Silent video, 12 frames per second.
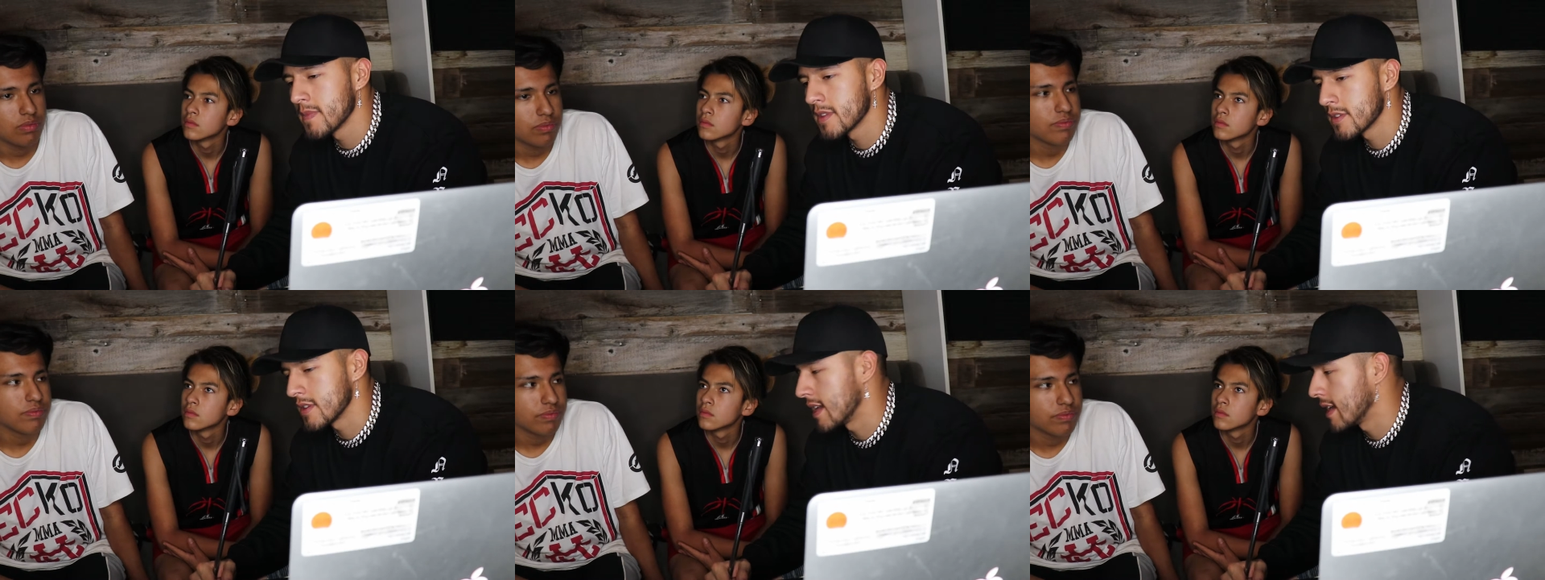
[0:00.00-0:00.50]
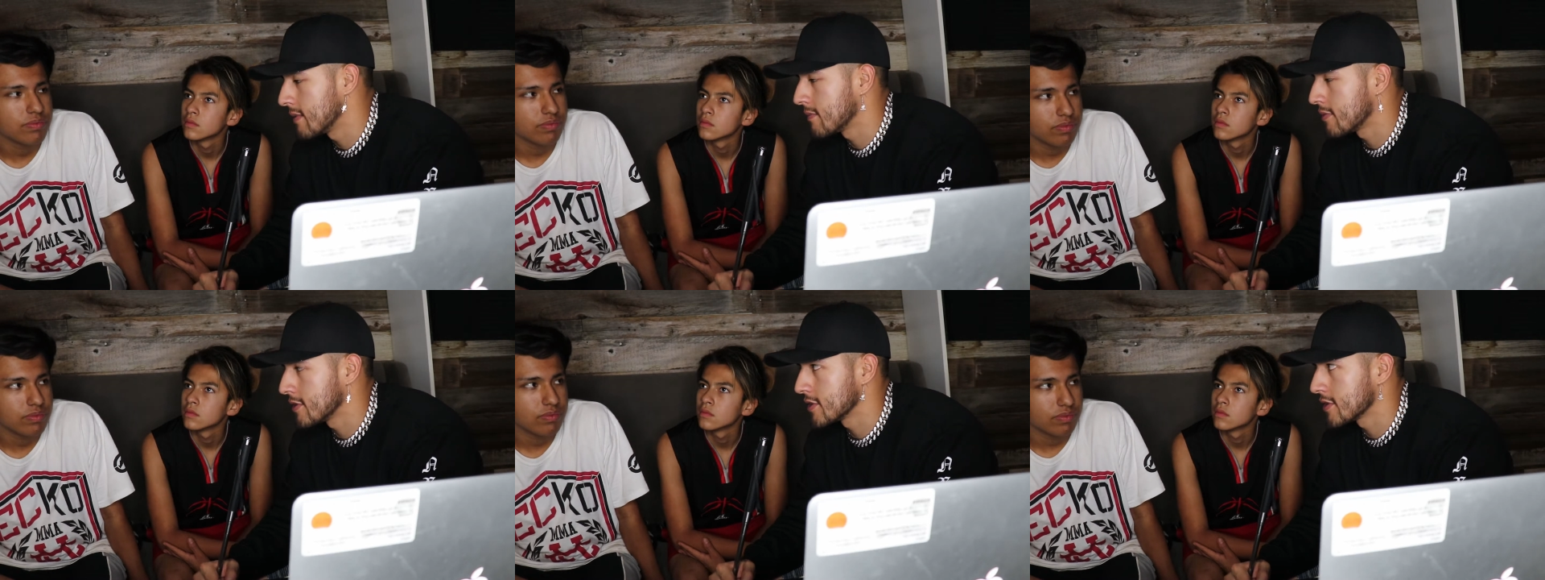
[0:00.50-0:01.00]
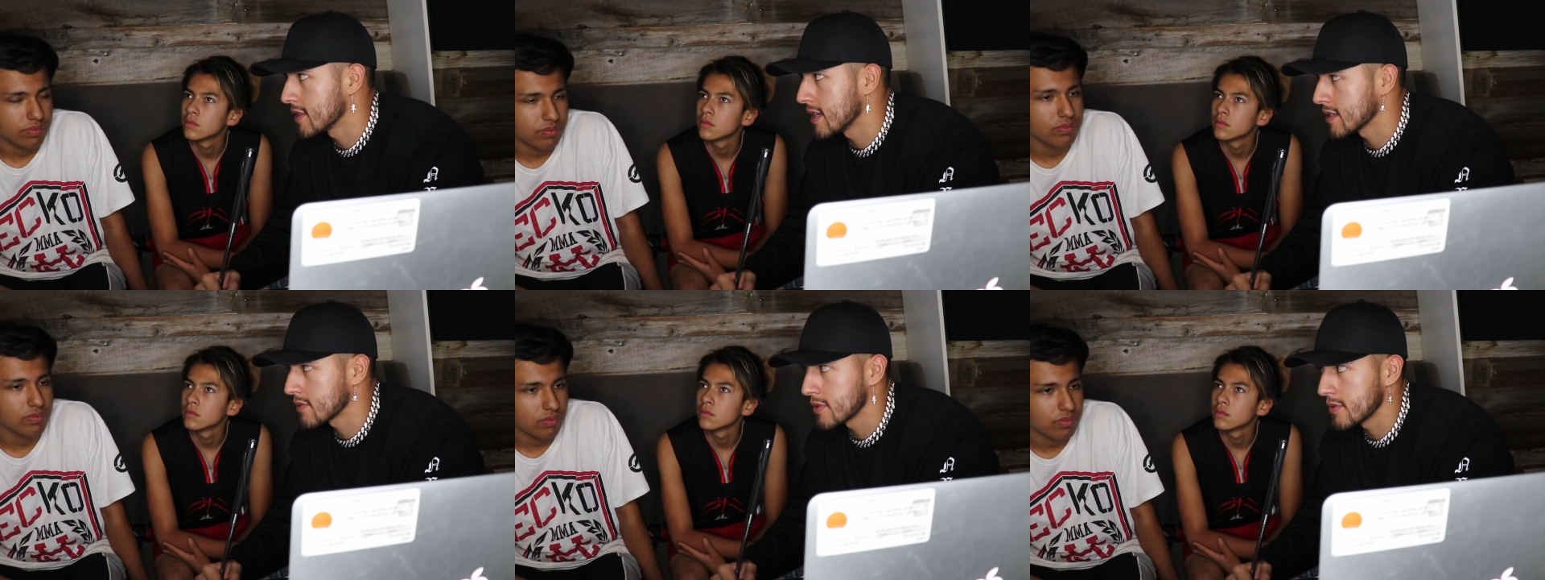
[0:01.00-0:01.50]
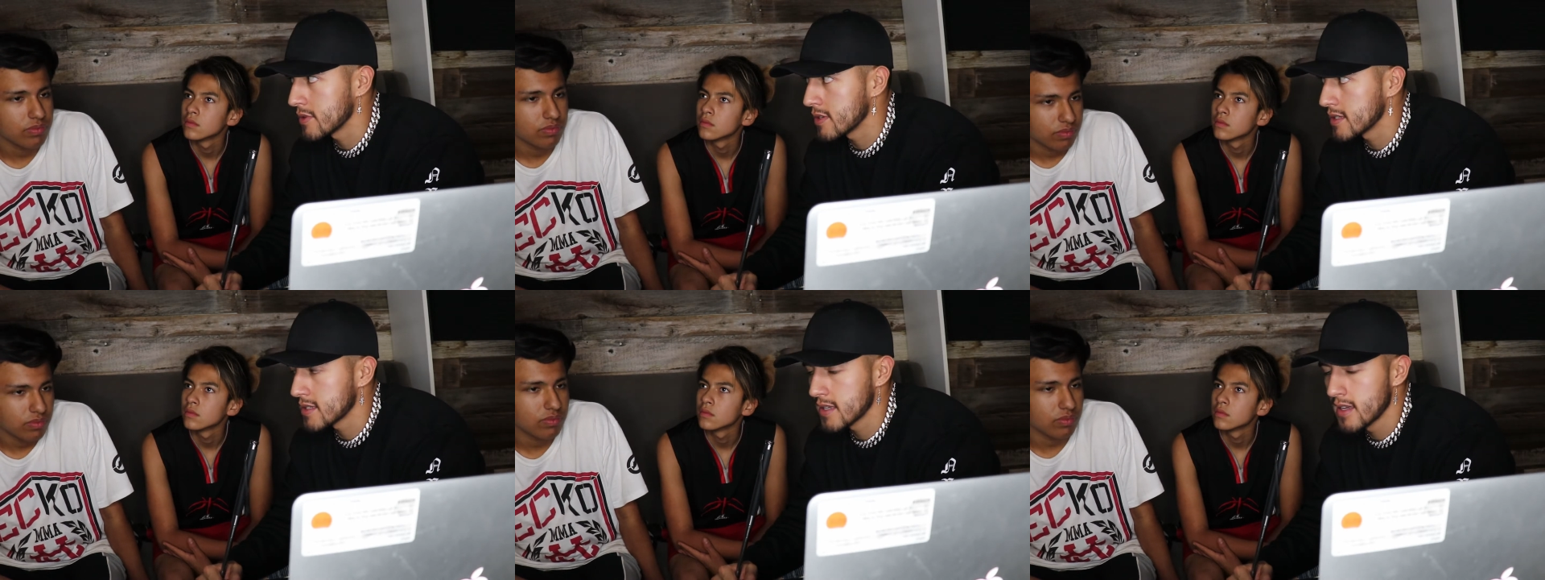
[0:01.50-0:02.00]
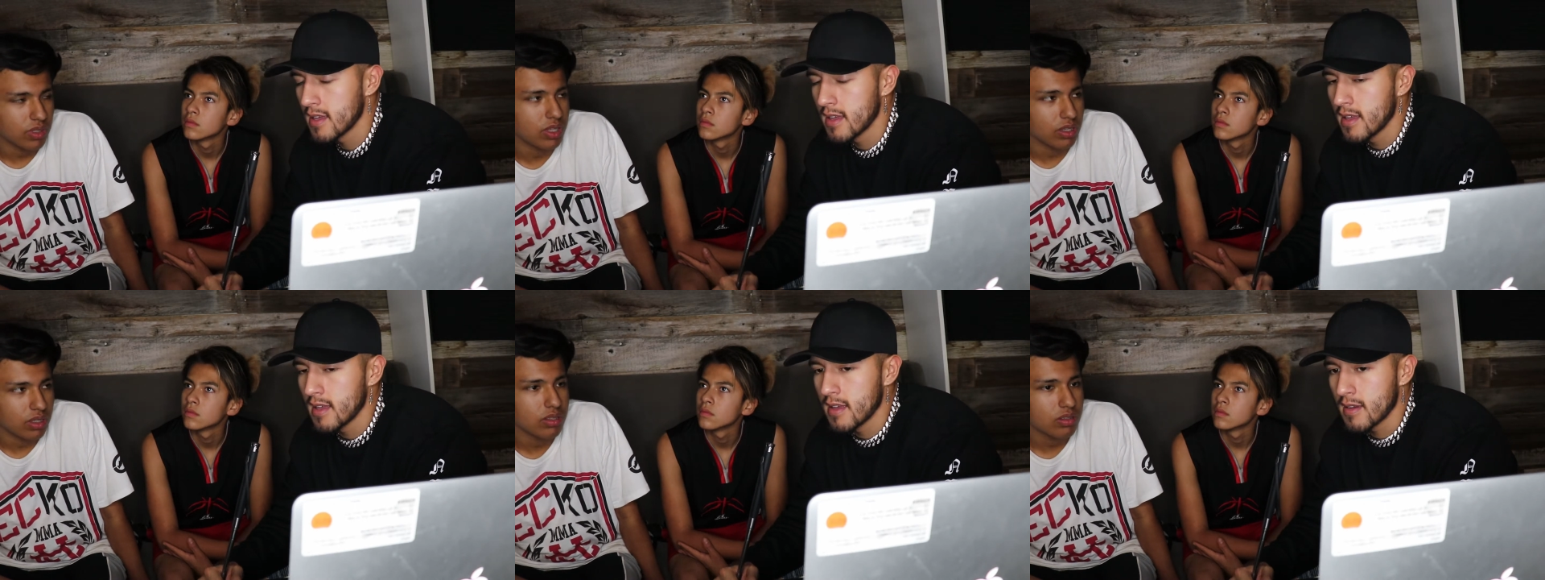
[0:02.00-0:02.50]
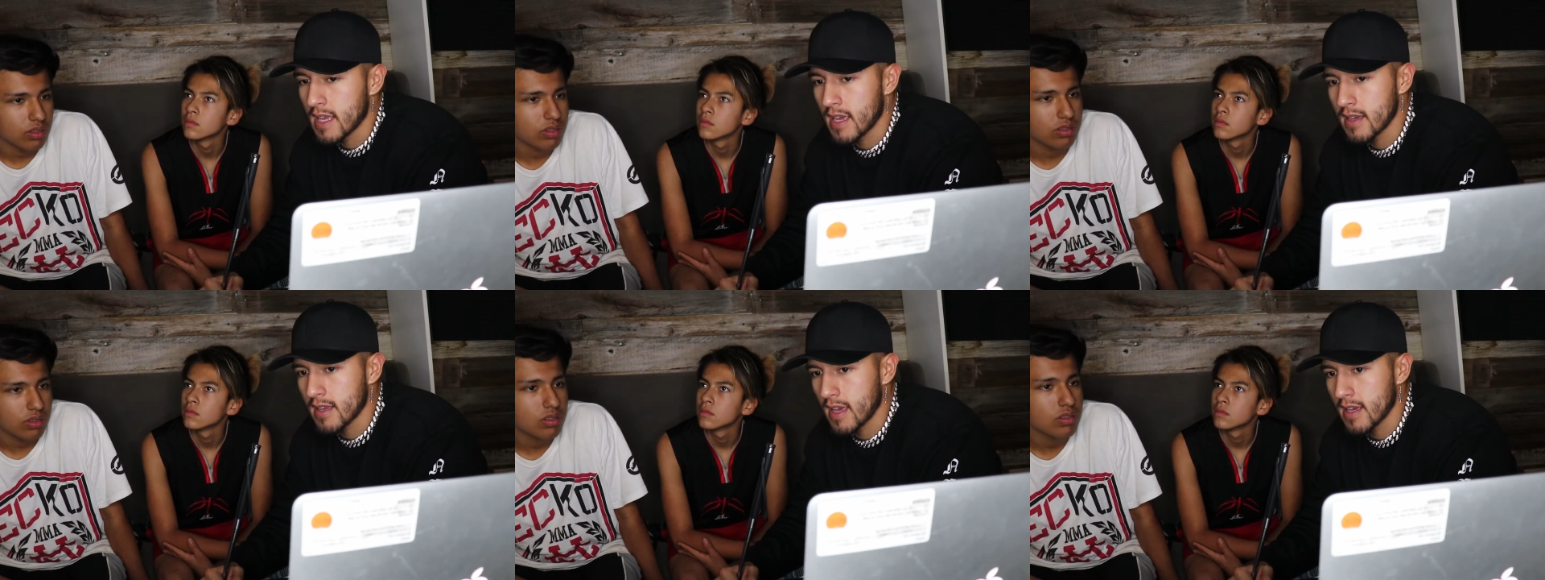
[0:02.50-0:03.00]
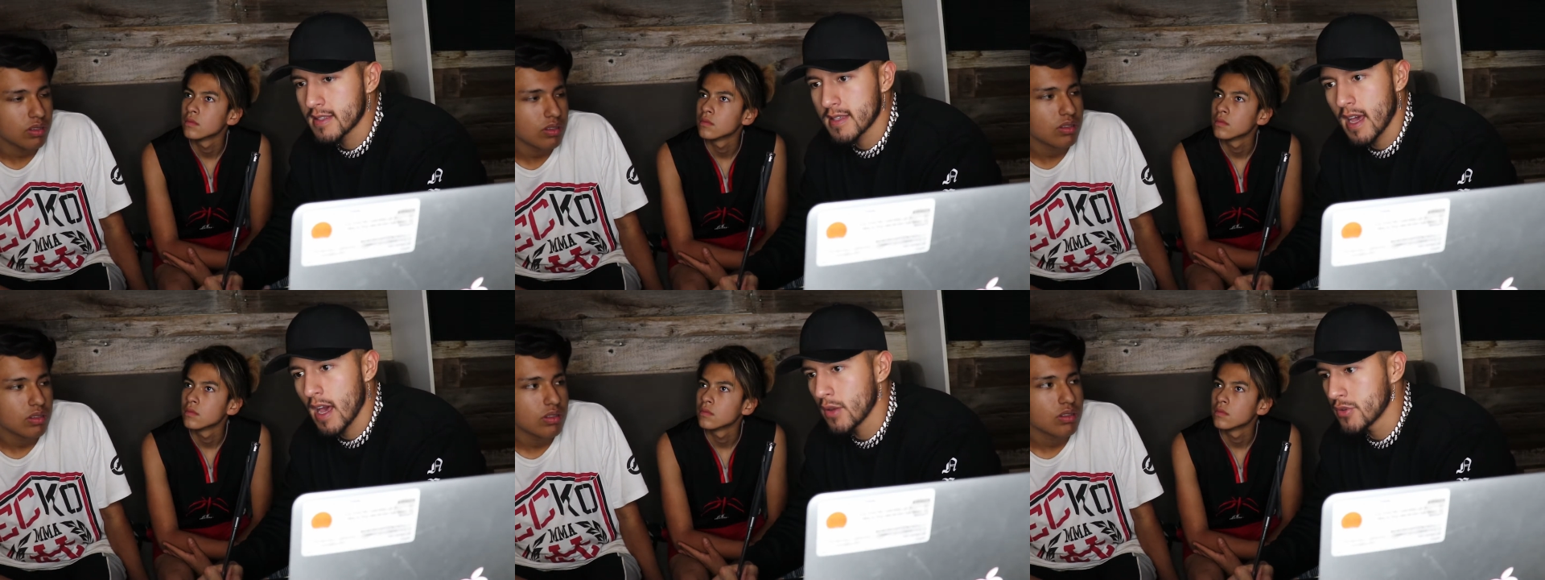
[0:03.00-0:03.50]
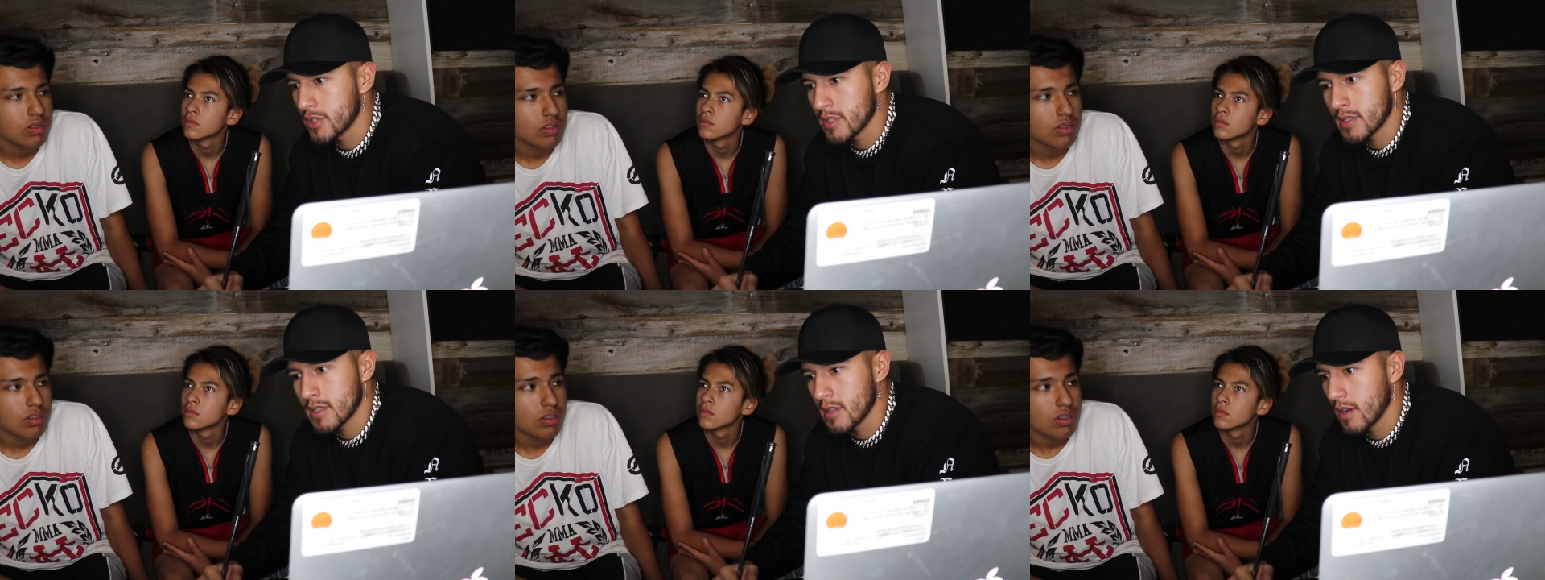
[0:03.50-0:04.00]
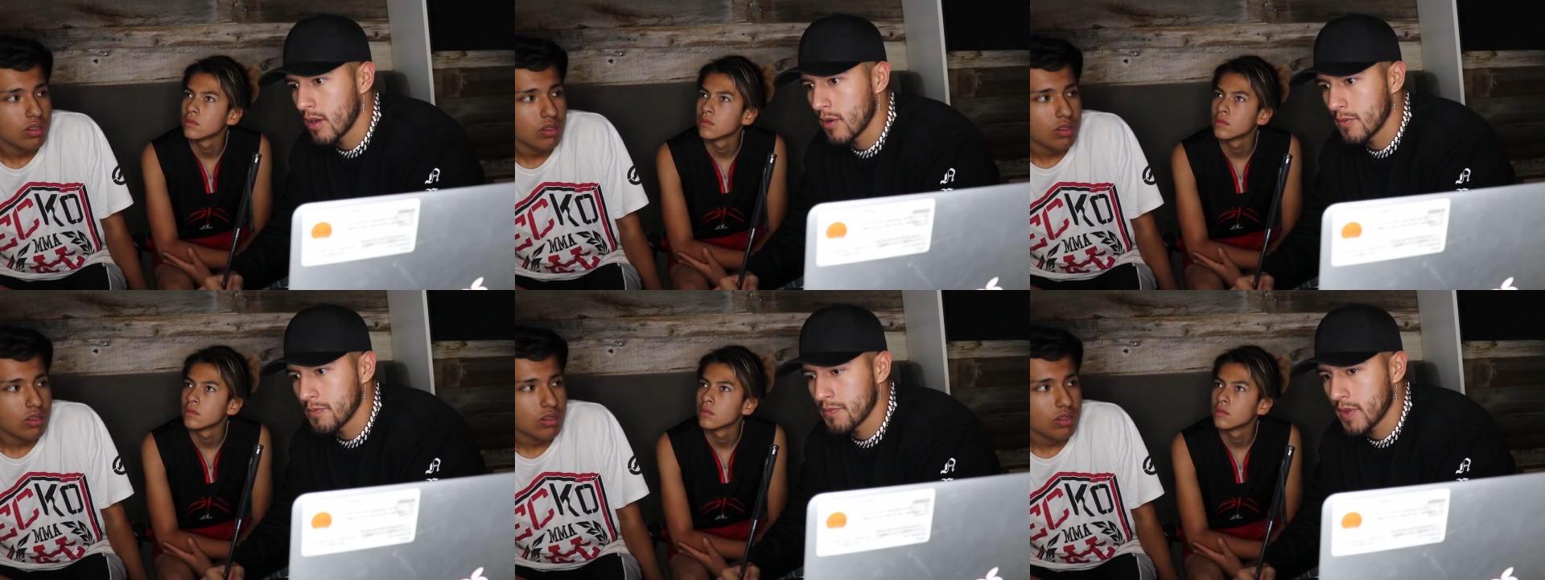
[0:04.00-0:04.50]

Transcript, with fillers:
Speaker 1: So yeah, I'm pretty sure that's what it was. Yeah. KSI was just, you know,